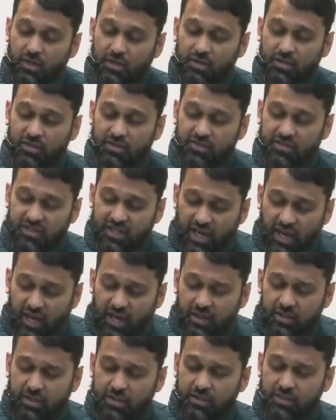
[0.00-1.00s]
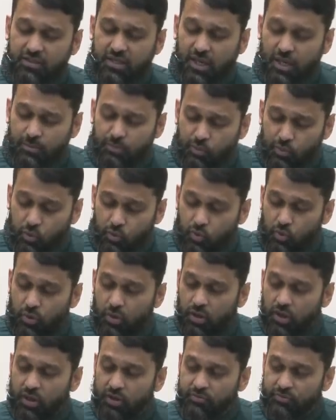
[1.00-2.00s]
The sad taboo
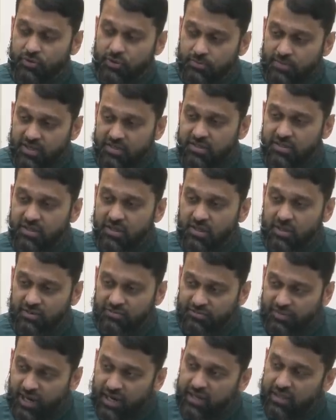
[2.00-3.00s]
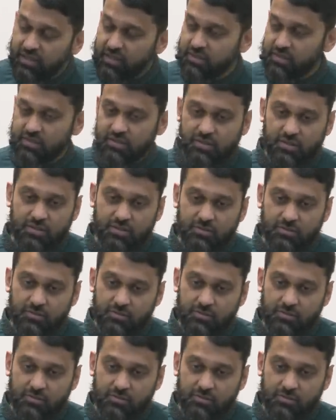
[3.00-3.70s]
of domestic violence.